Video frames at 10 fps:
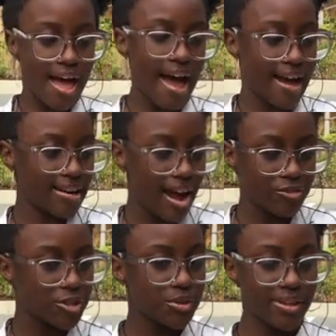And
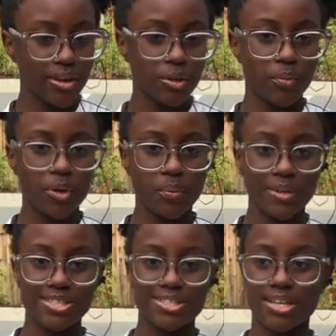after you do that, you're pretty
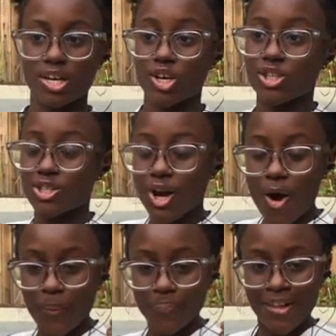much good to
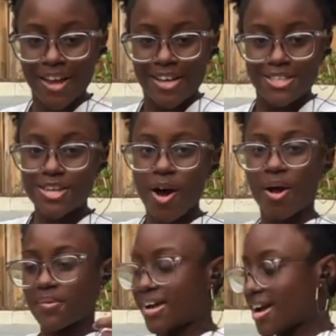go. So
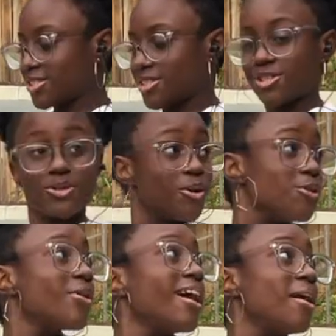I'm gonna actually show
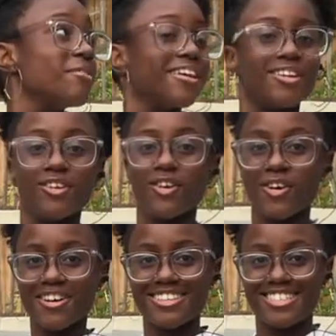you how it
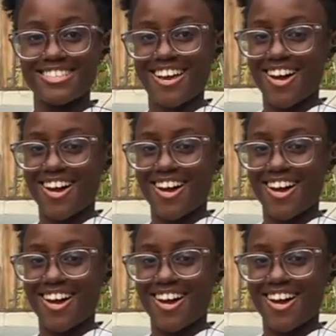looks.